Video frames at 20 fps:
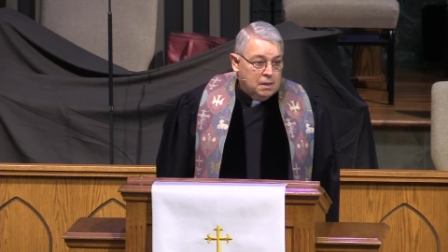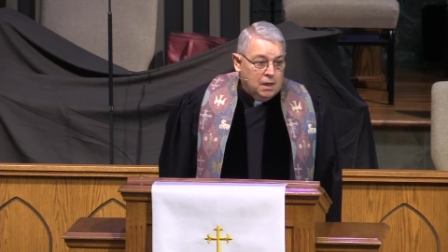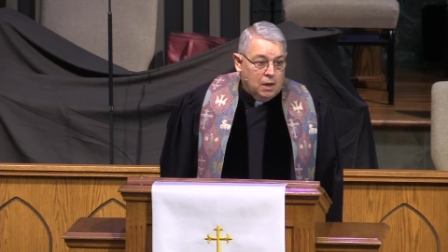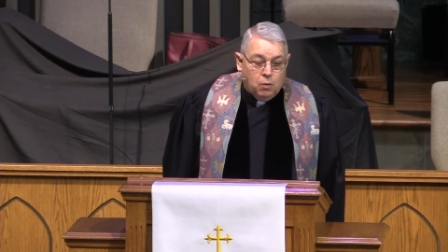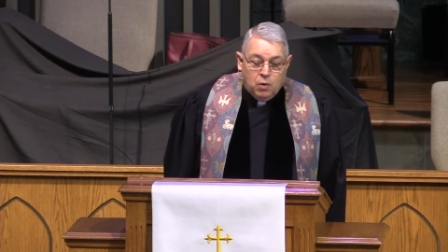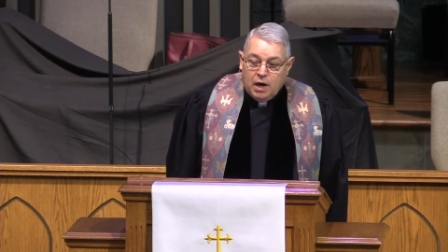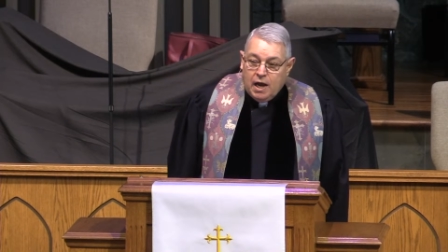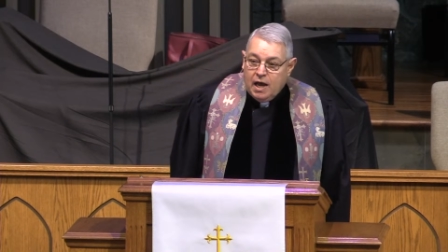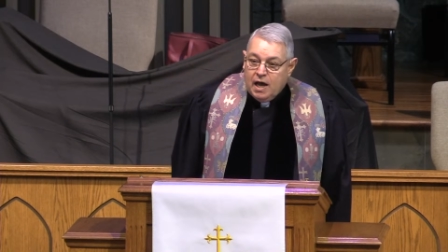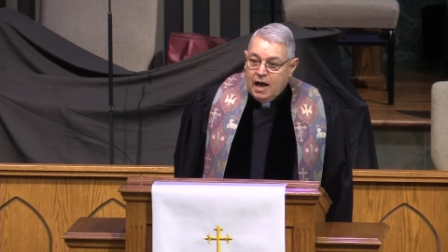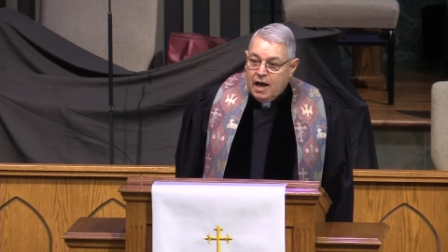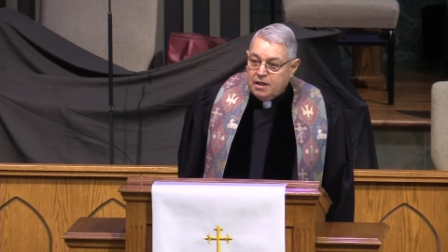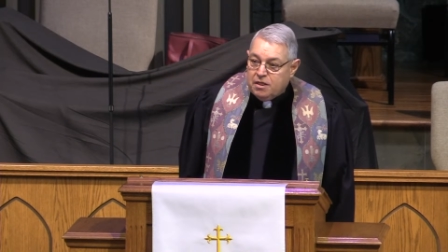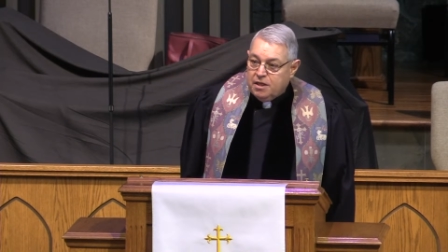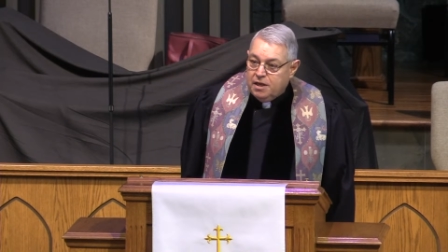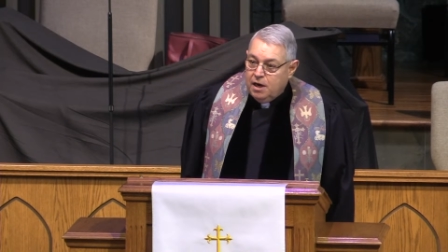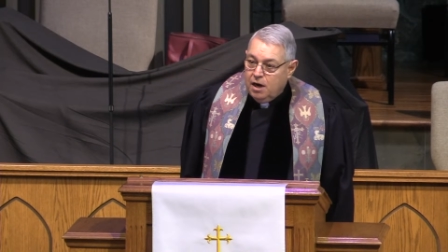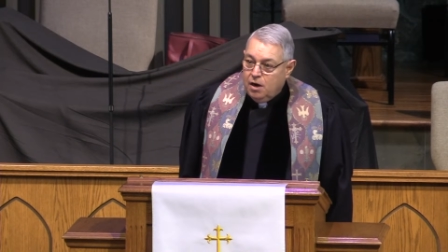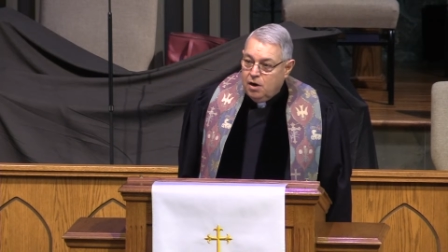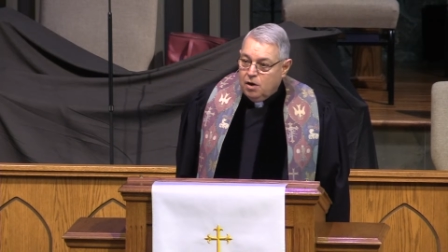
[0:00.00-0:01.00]
And when I
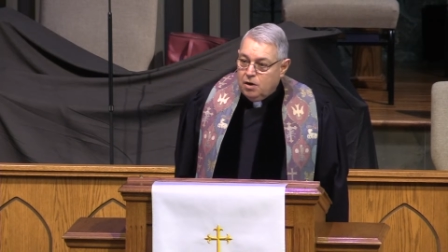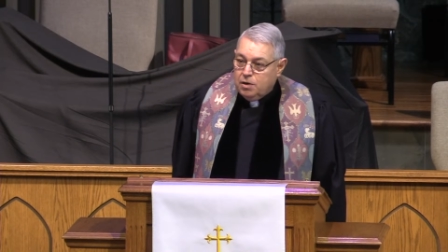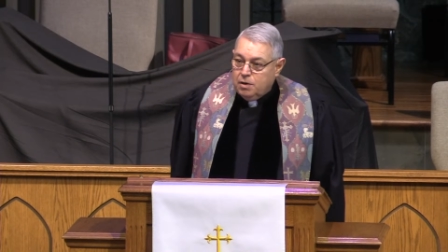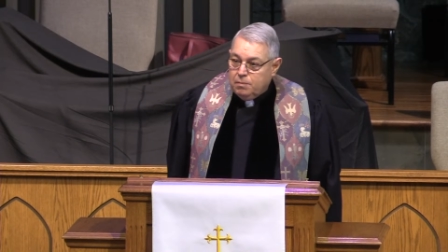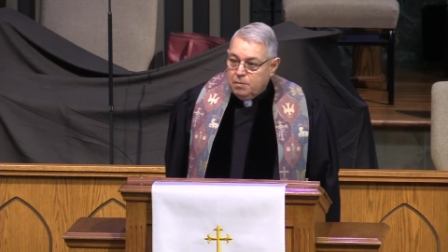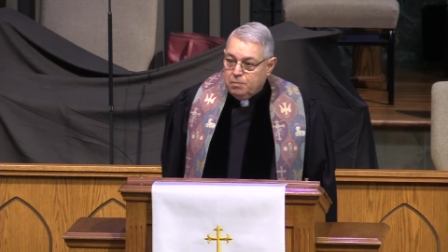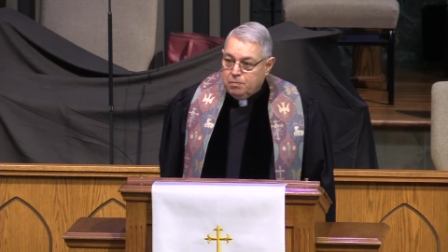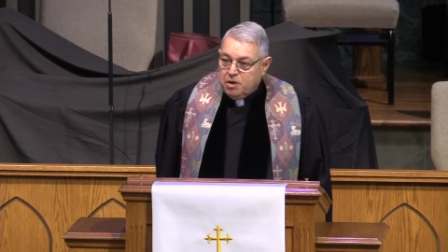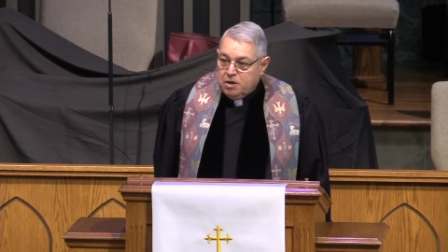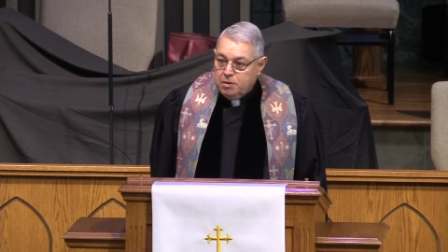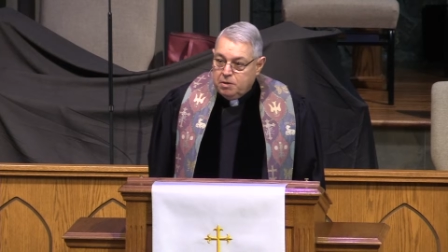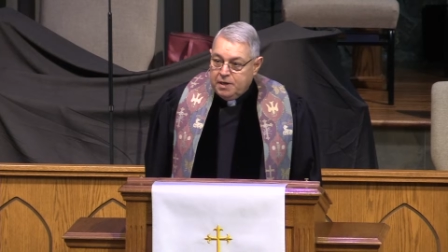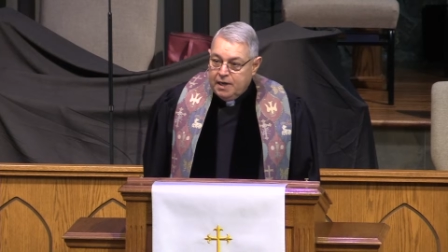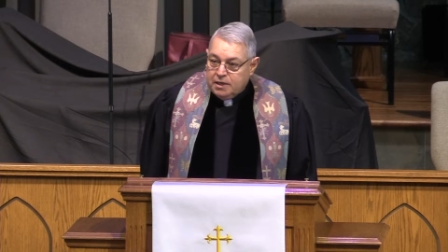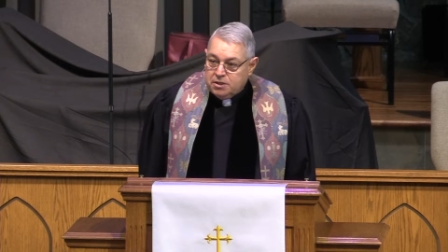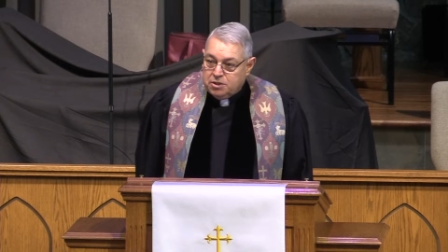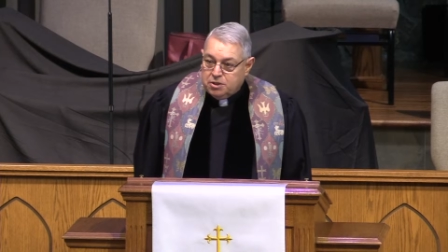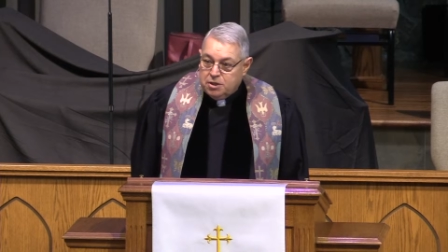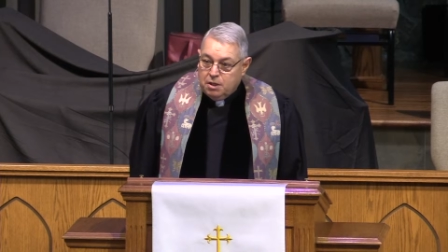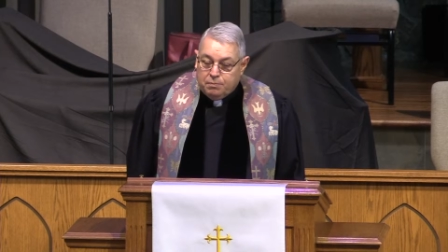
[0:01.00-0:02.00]
got there
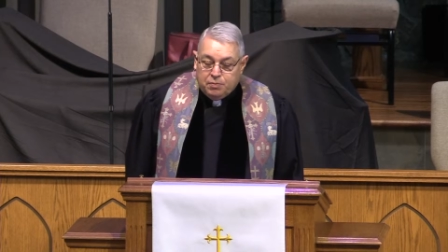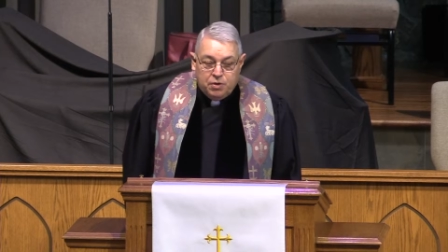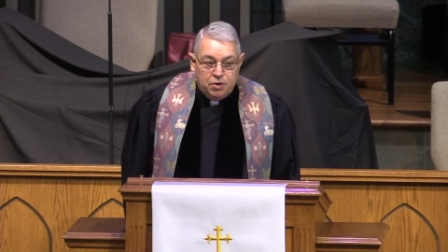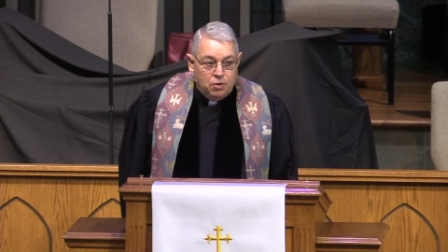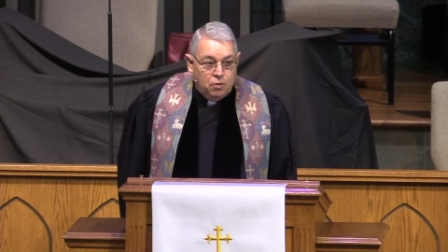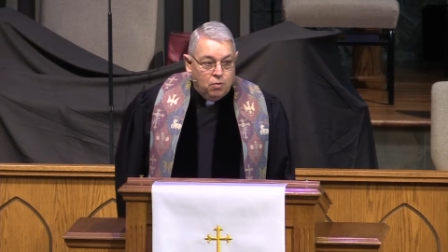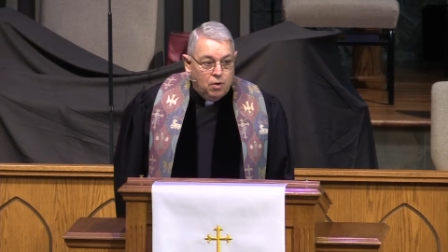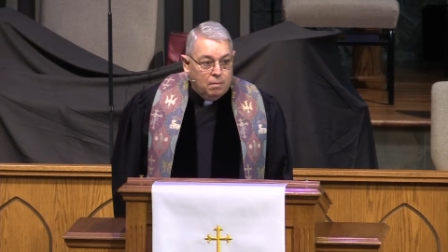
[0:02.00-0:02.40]
next to the pew